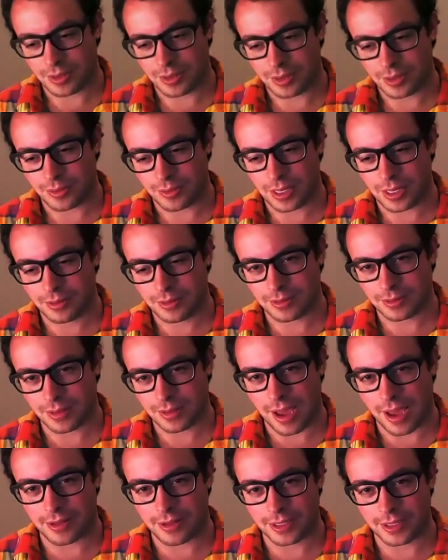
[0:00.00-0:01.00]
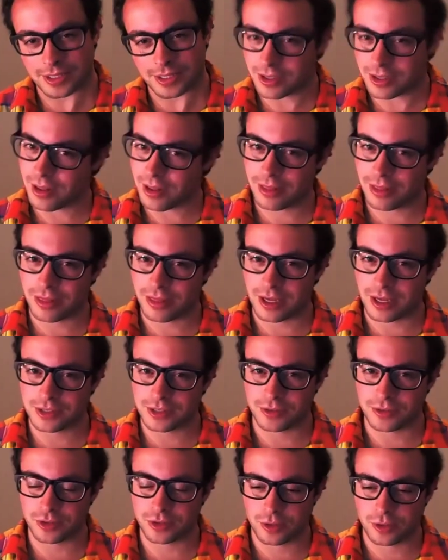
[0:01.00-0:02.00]
Well, Alex, thanks
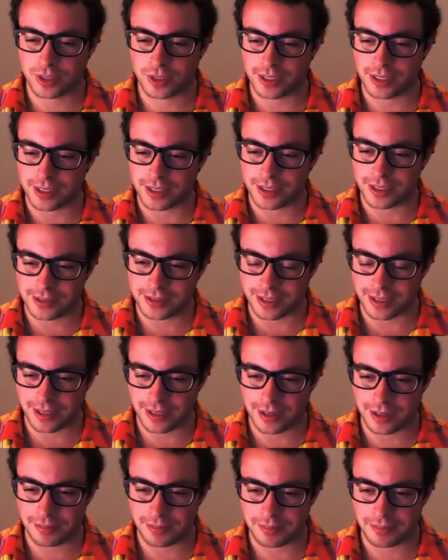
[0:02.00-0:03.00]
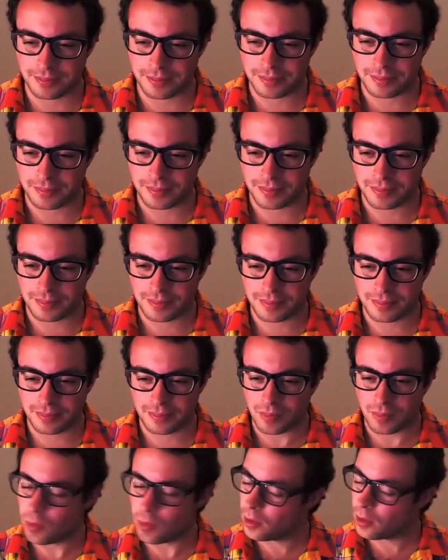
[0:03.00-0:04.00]
for joining us. Um,
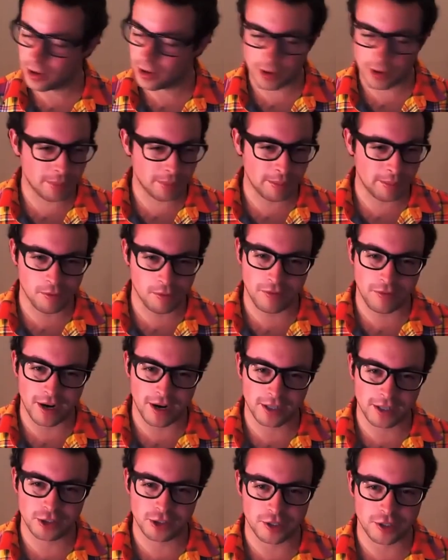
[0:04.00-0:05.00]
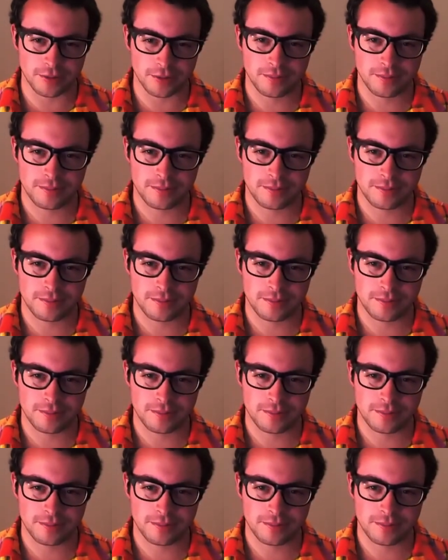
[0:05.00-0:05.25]
where can people find you?